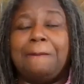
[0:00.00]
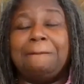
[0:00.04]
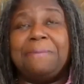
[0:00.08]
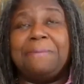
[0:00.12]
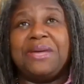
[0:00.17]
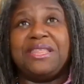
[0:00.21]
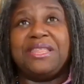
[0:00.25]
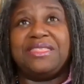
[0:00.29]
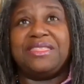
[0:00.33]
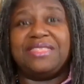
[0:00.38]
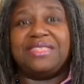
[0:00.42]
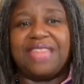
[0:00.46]

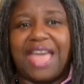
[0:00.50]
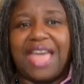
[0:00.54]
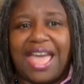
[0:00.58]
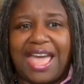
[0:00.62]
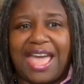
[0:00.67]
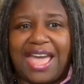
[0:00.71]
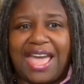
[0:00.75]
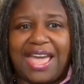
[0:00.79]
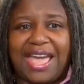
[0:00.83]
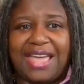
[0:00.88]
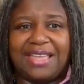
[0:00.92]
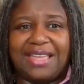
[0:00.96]
But
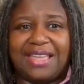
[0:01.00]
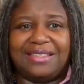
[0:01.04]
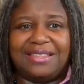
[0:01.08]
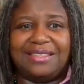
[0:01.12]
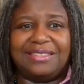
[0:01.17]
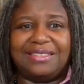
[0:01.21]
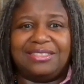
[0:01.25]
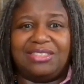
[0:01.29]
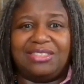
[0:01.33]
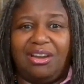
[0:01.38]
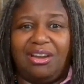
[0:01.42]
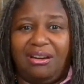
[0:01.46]
that
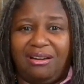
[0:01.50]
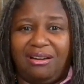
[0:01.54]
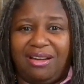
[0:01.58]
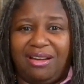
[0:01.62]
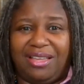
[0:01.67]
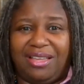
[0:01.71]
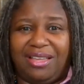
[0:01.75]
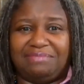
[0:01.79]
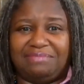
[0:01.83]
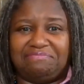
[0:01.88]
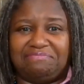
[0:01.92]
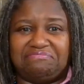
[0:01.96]
thought
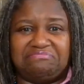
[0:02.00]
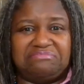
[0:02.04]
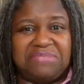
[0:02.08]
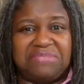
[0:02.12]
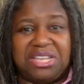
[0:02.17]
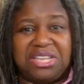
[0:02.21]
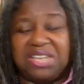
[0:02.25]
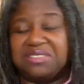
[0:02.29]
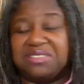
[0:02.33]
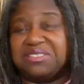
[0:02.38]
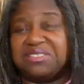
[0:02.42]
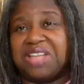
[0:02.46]

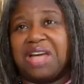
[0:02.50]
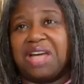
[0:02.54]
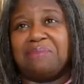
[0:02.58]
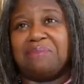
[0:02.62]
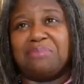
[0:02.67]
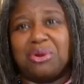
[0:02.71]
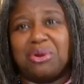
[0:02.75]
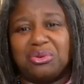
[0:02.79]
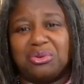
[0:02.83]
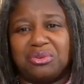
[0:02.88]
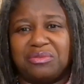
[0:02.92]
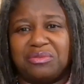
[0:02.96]
does not
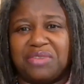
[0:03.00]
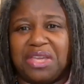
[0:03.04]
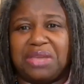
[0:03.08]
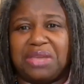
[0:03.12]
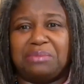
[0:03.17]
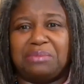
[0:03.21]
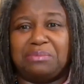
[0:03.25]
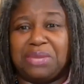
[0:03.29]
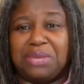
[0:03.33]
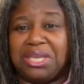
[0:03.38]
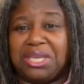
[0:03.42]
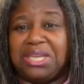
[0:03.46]
motivate
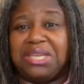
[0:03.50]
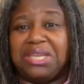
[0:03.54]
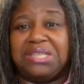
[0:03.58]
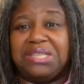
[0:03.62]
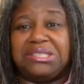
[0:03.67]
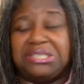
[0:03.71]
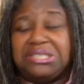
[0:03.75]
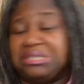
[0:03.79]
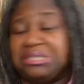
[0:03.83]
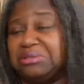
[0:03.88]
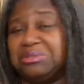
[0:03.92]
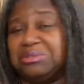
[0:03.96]
me
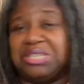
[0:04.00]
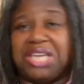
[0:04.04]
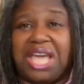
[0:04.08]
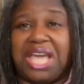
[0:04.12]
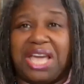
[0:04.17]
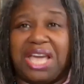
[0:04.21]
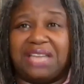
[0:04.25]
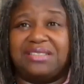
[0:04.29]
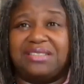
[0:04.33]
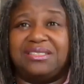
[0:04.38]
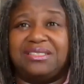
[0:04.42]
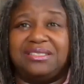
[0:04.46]
to do the
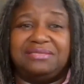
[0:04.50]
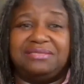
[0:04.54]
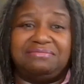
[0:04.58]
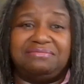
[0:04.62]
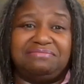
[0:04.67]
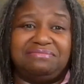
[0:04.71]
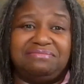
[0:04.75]
action.